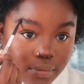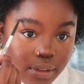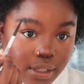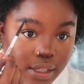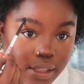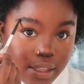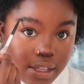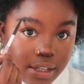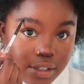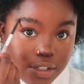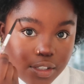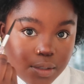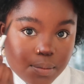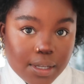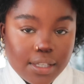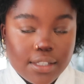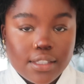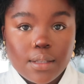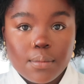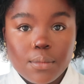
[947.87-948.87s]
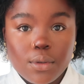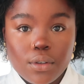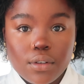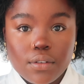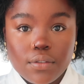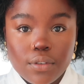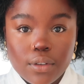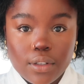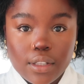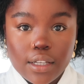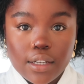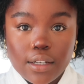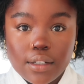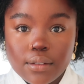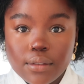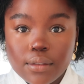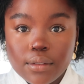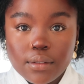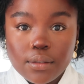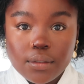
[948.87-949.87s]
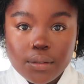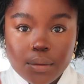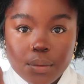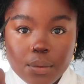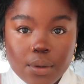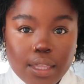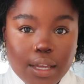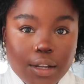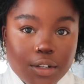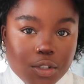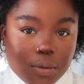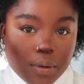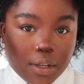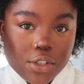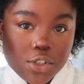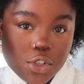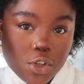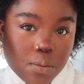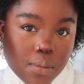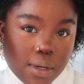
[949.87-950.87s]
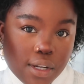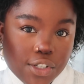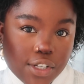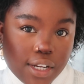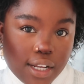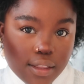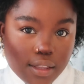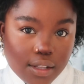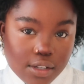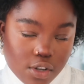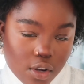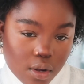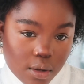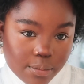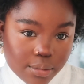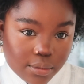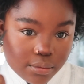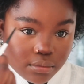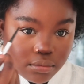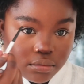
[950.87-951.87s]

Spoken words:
And that just makes them look fuller without doing too much at the top.